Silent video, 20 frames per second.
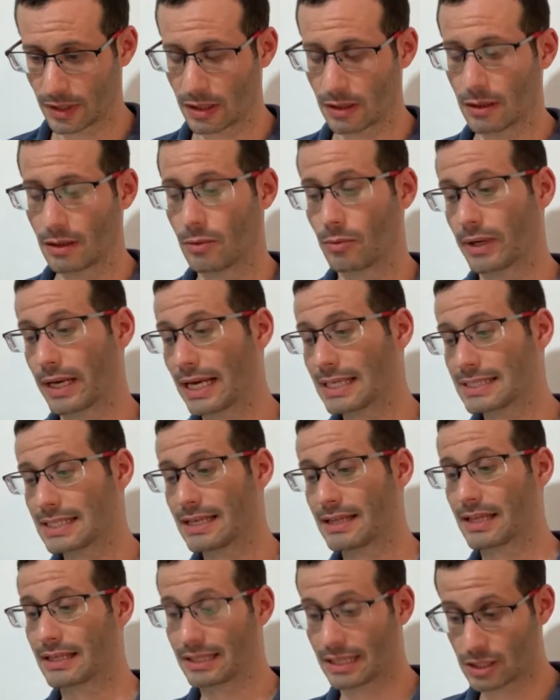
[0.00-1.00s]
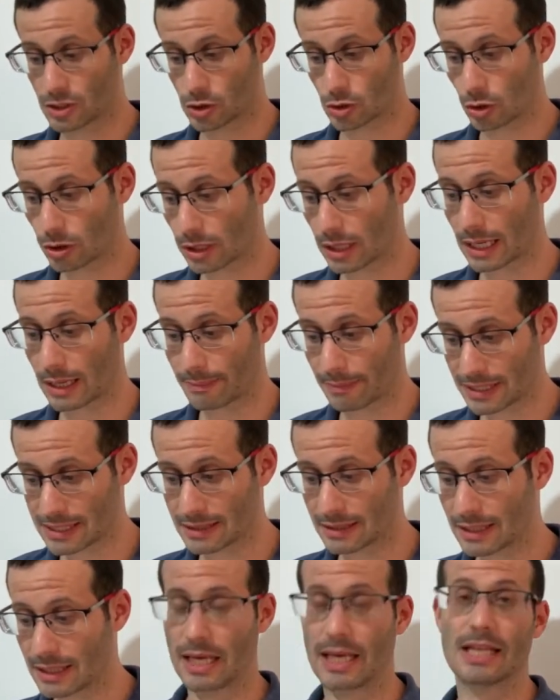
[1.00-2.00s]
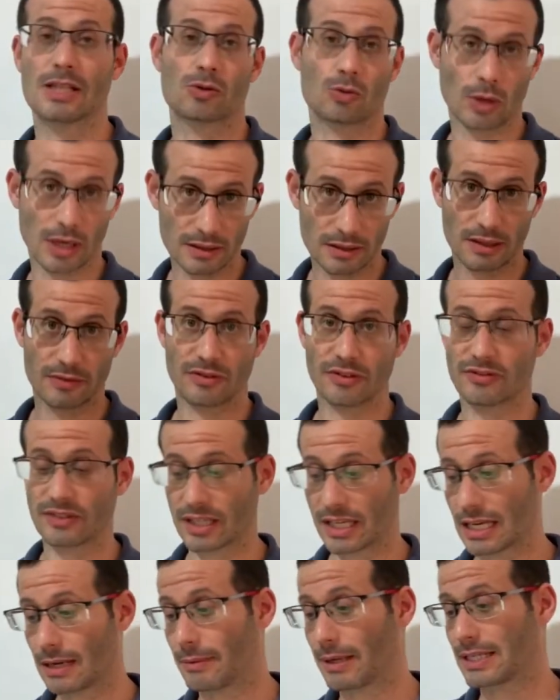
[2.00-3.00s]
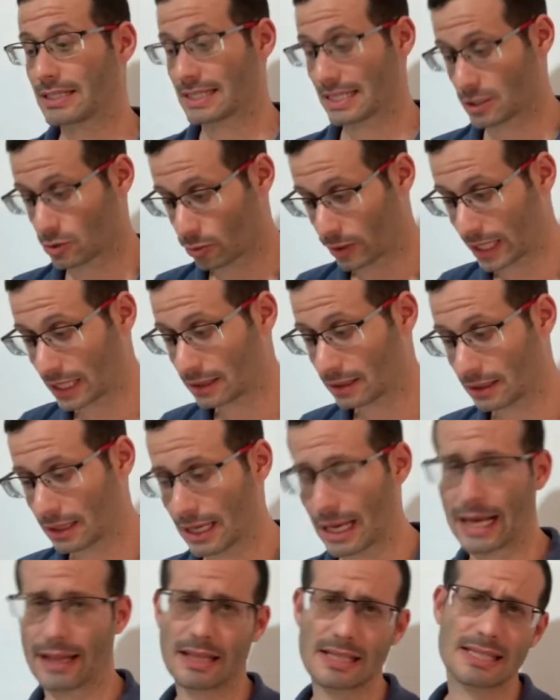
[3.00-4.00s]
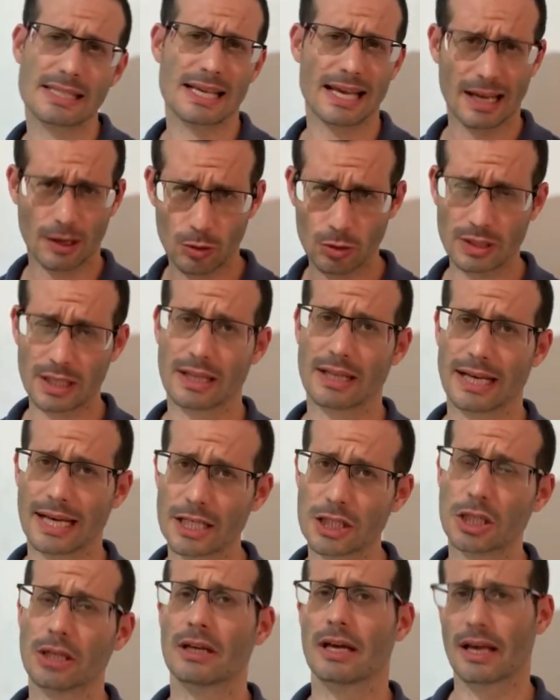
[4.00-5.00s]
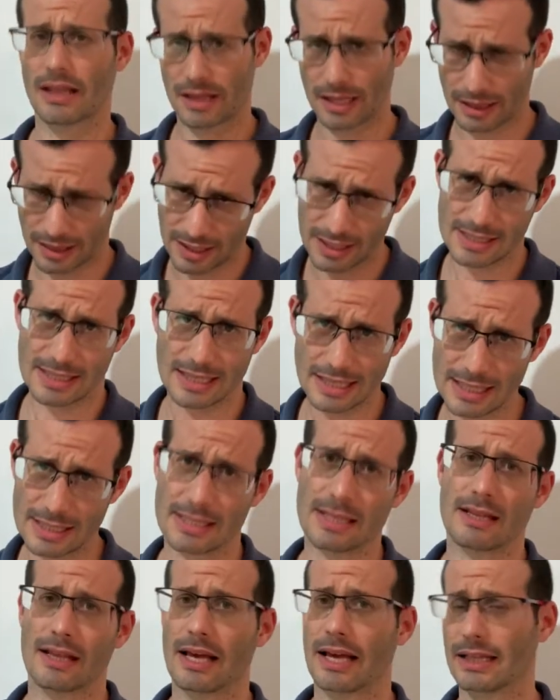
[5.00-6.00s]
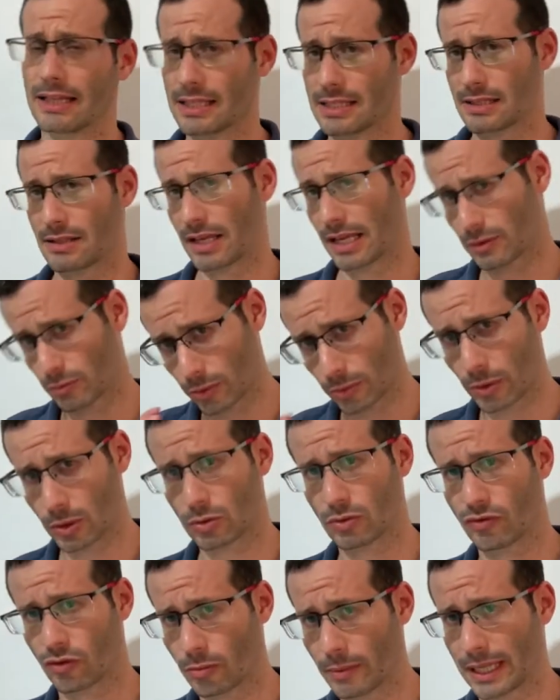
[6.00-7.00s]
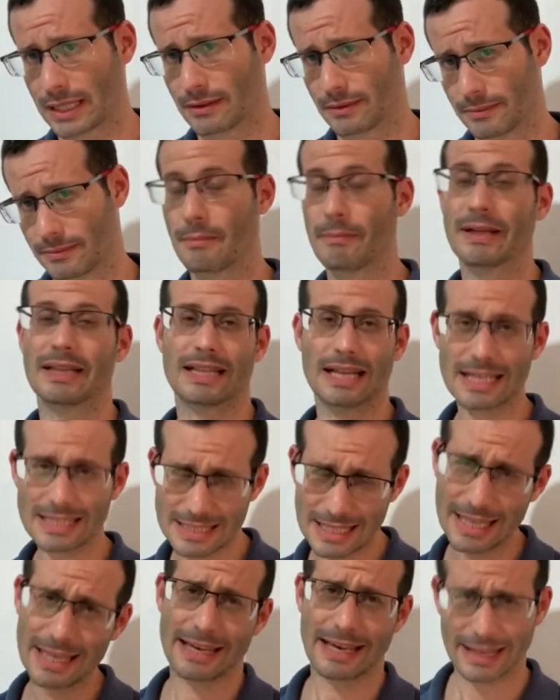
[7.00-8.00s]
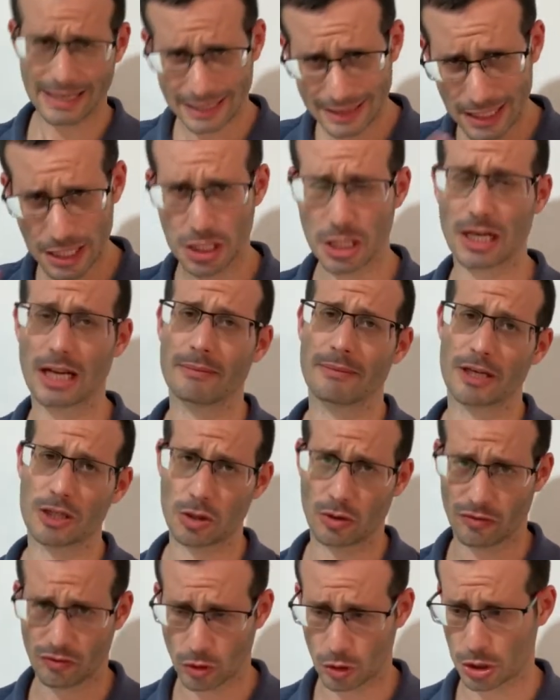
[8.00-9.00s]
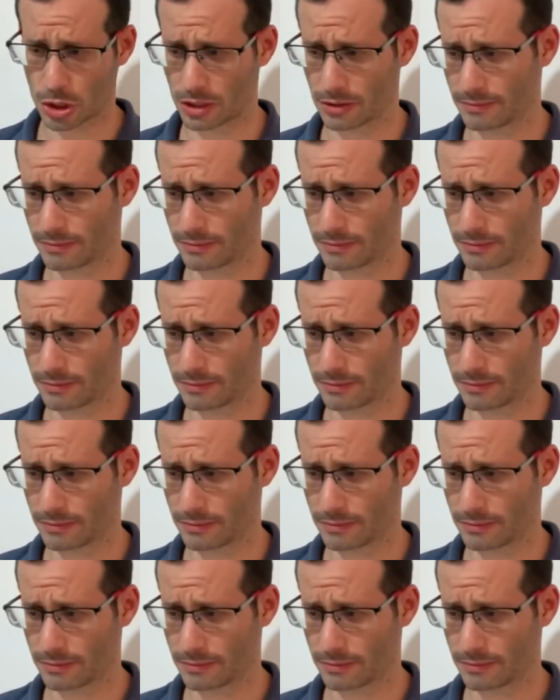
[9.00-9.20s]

we can see that its total capacity is 250 gigabytes as well, and this is a good indication that this is the disk that we want to format. But let's take an additional measure of caution.